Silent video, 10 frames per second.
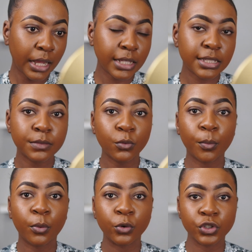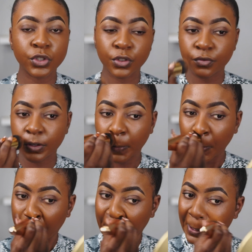like small portions of it,
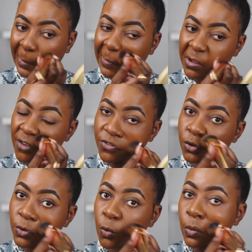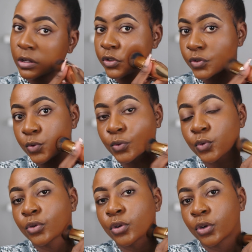if you do want
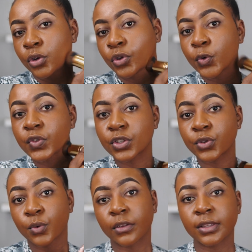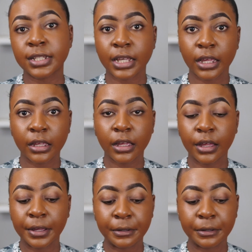to use it throughout the day,